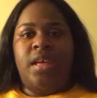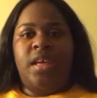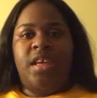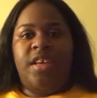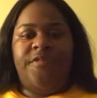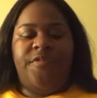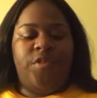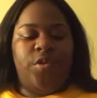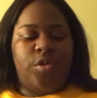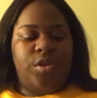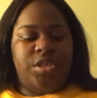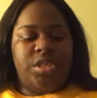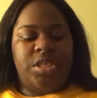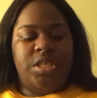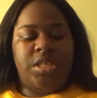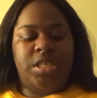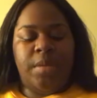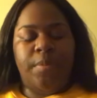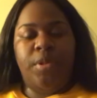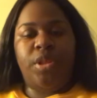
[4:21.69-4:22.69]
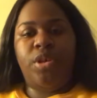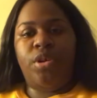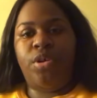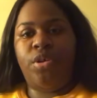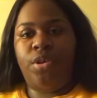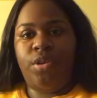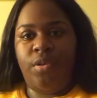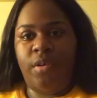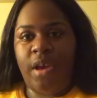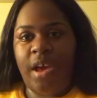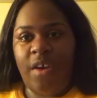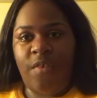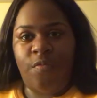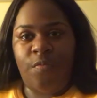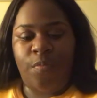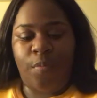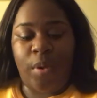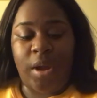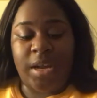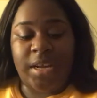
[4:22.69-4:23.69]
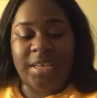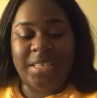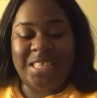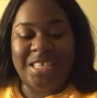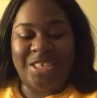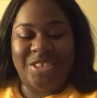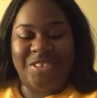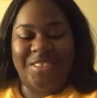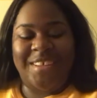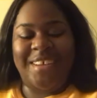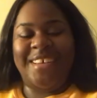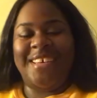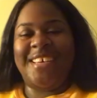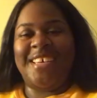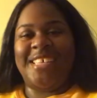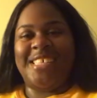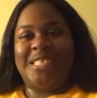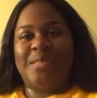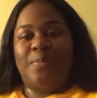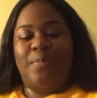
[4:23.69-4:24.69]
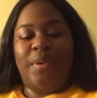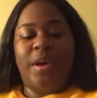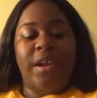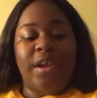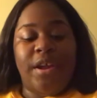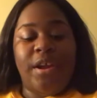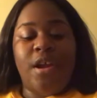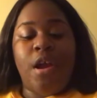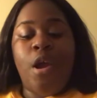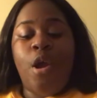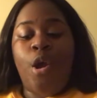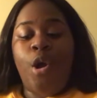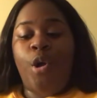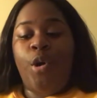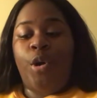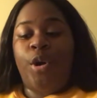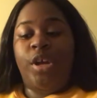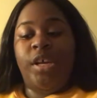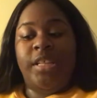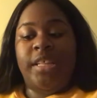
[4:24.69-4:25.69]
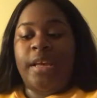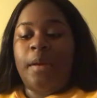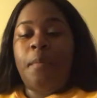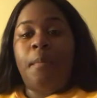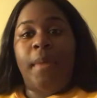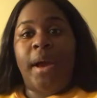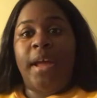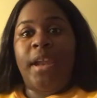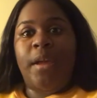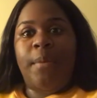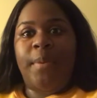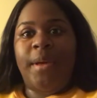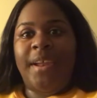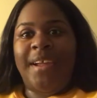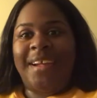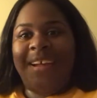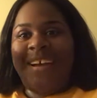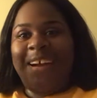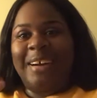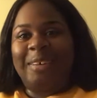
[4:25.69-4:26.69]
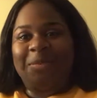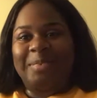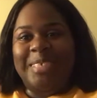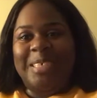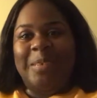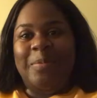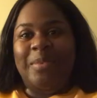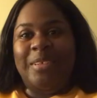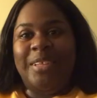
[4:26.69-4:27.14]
If yours is similar or you have products that you think is better or you think mine are better, comment down